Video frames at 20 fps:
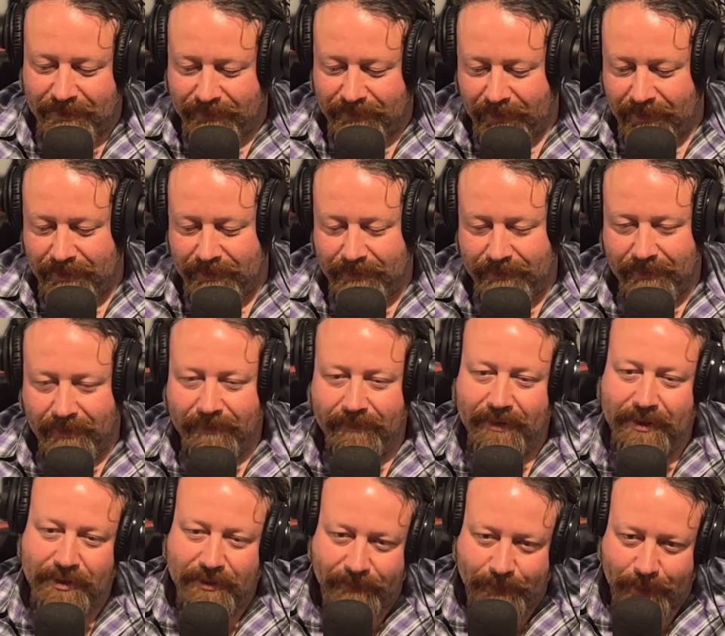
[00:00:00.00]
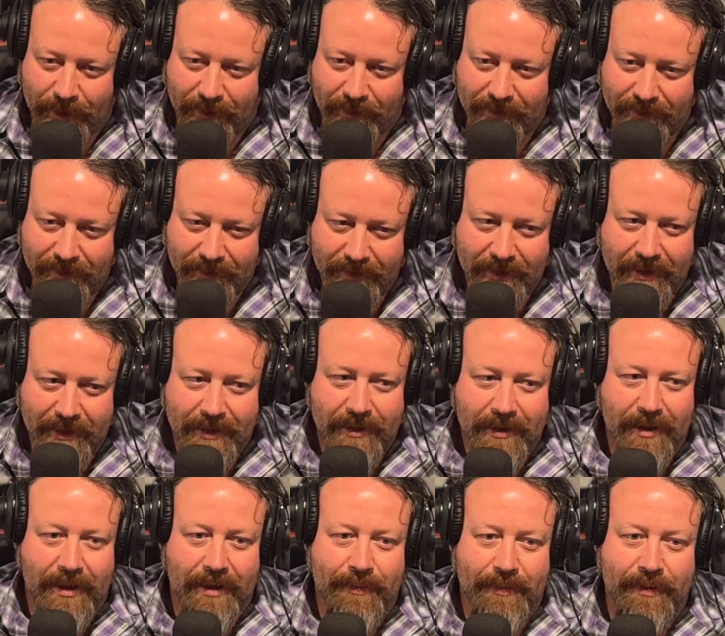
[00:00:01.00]
as far as he was very visible.
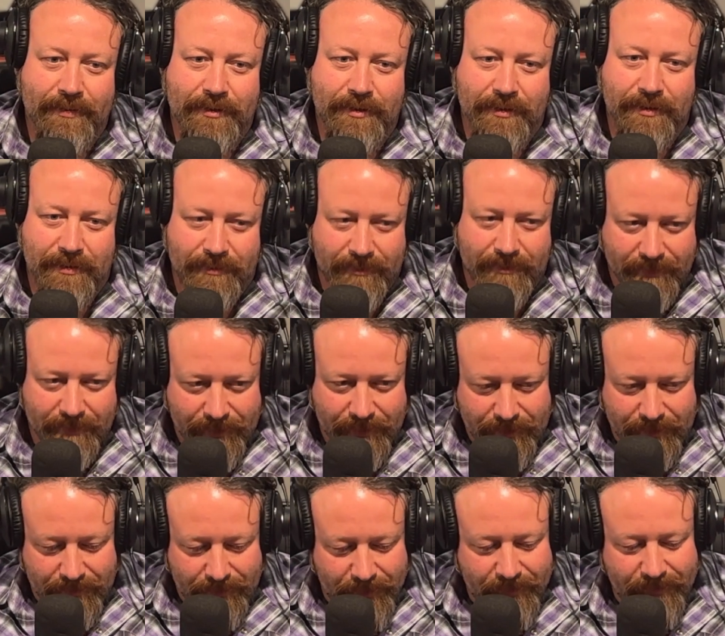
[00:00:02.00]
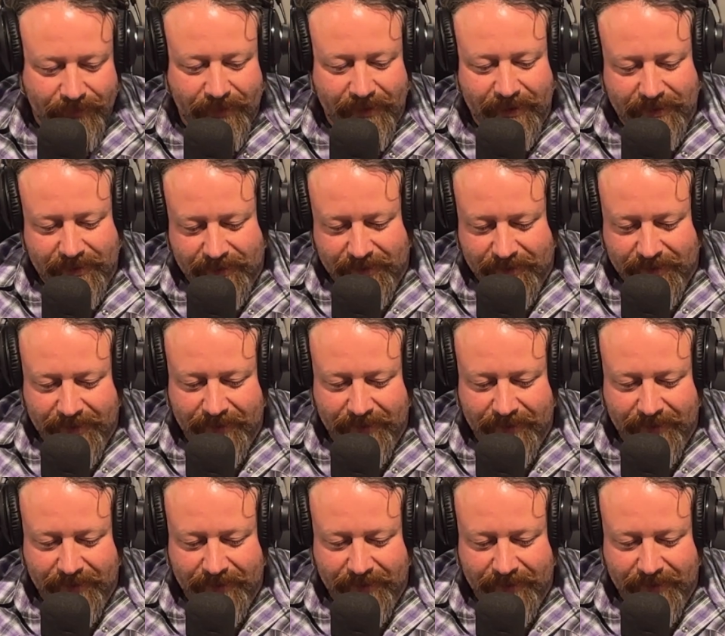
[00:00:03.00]
He was doing movies and